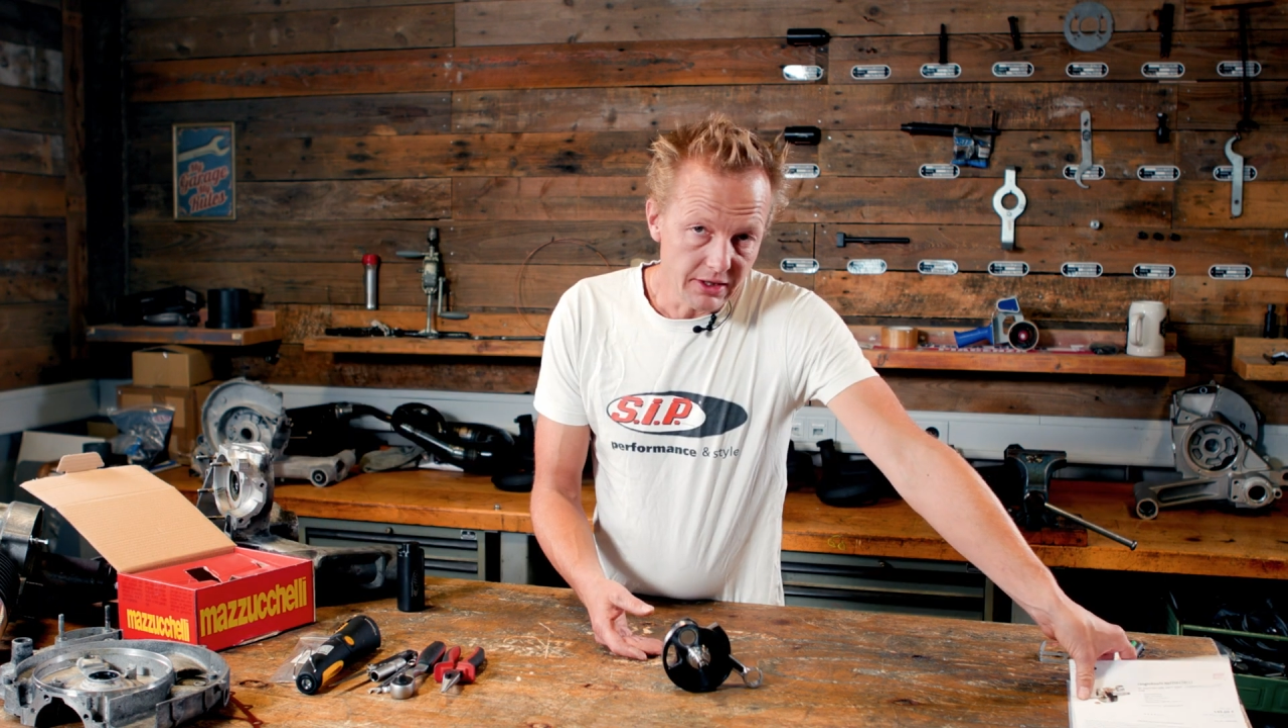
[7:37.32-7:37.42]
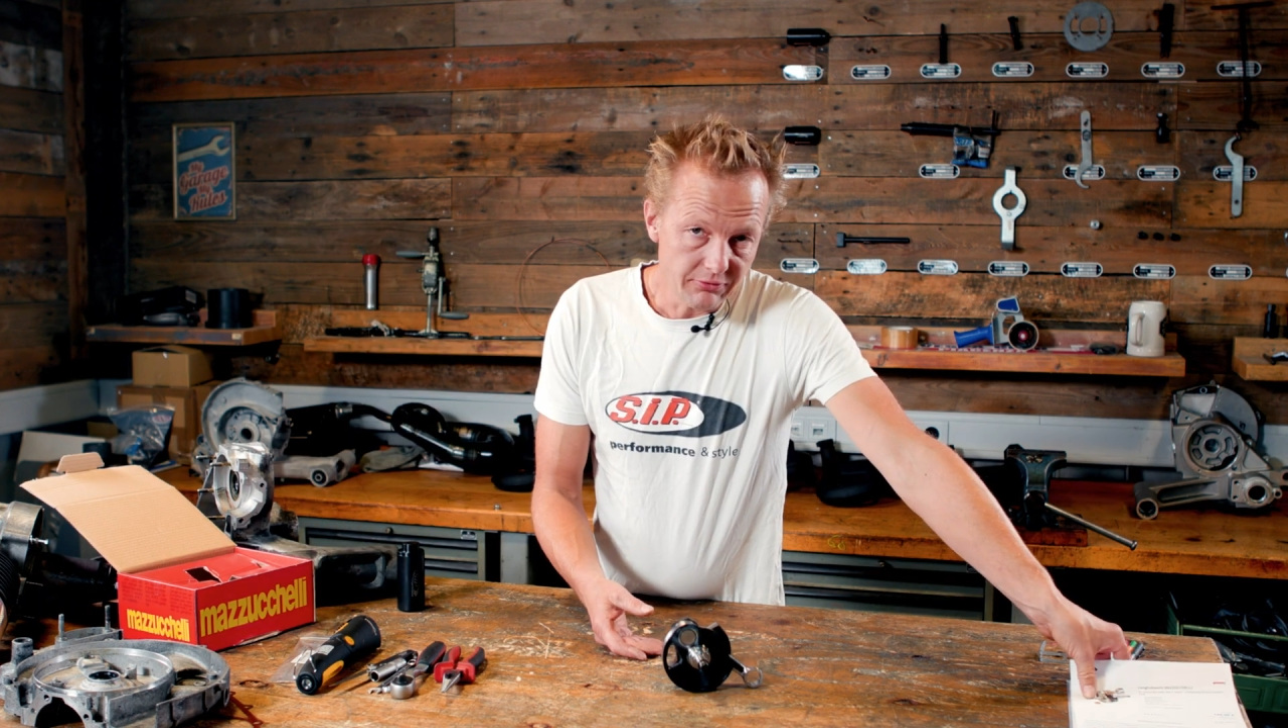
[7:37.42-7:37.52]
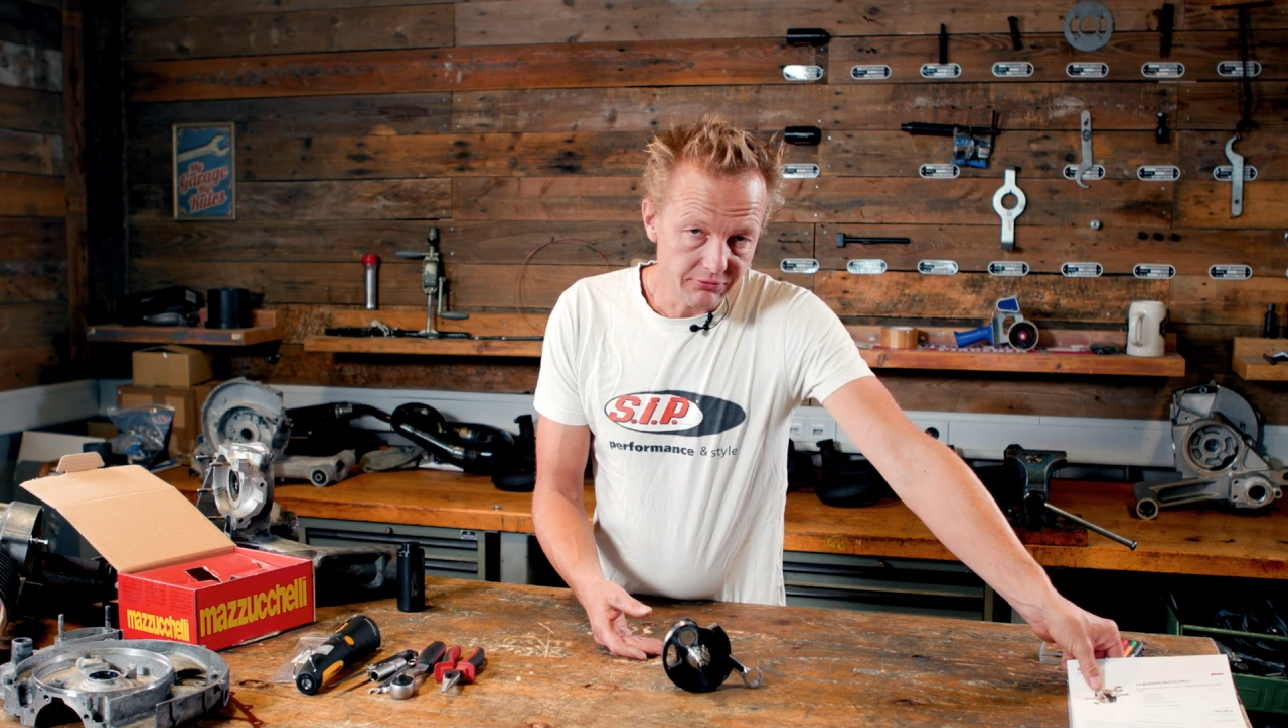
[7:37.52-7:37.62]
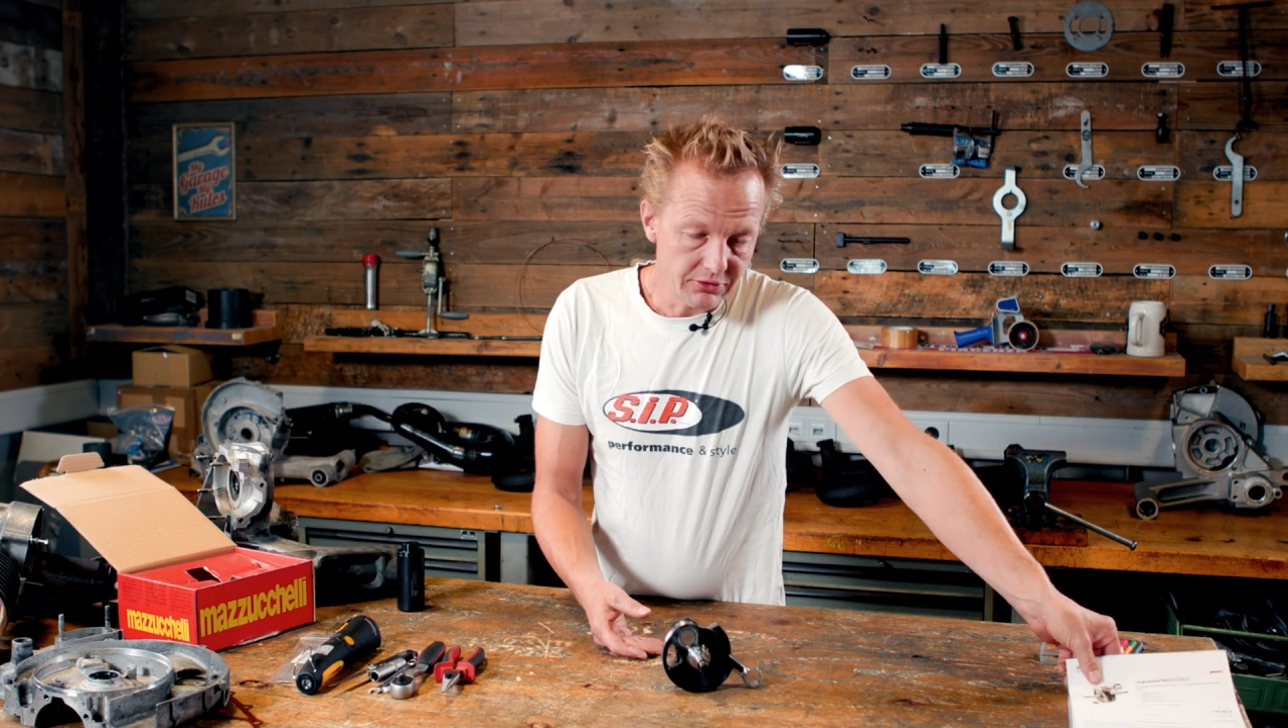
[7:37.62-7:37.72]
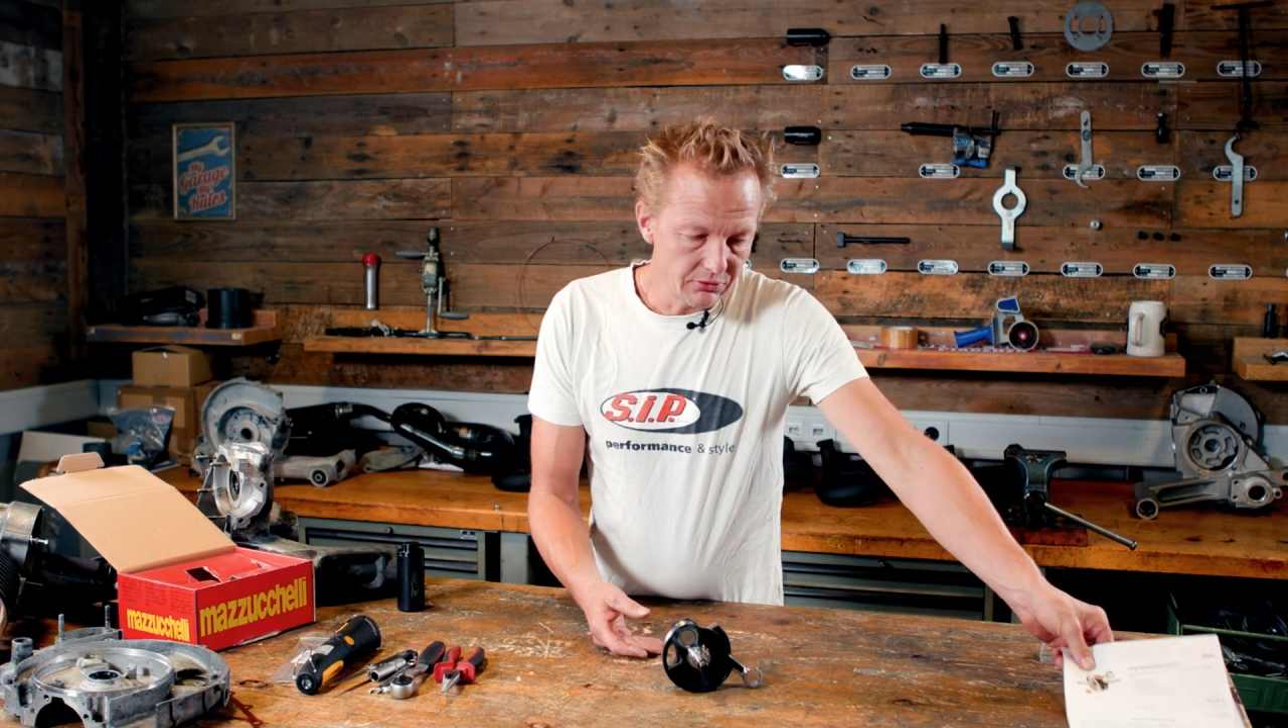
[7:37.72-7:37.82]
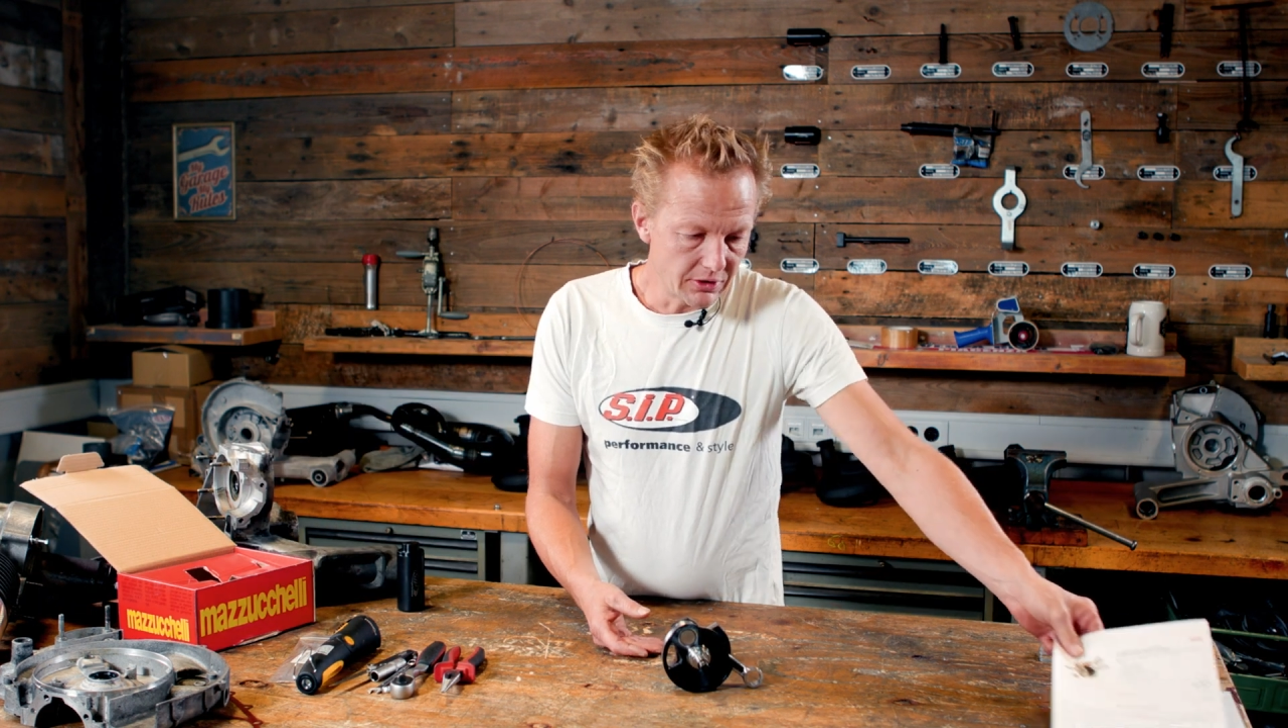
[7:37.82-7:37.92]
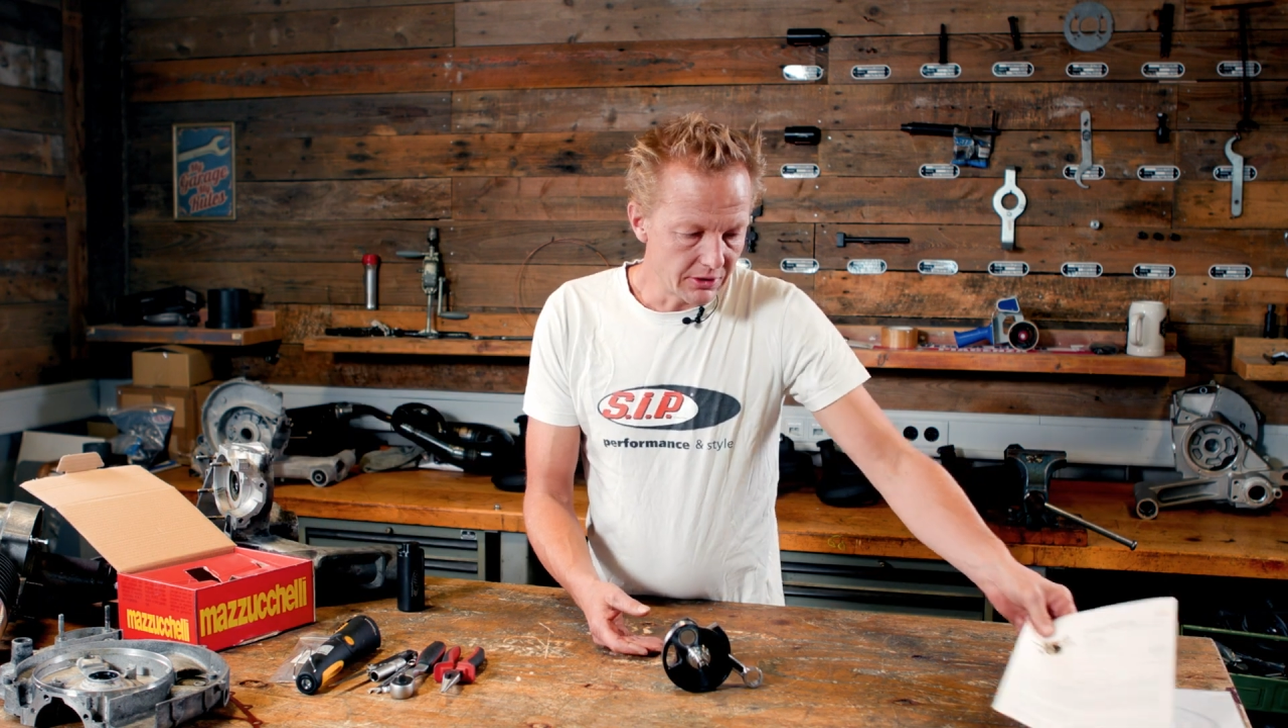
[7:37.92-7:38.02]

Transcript: If you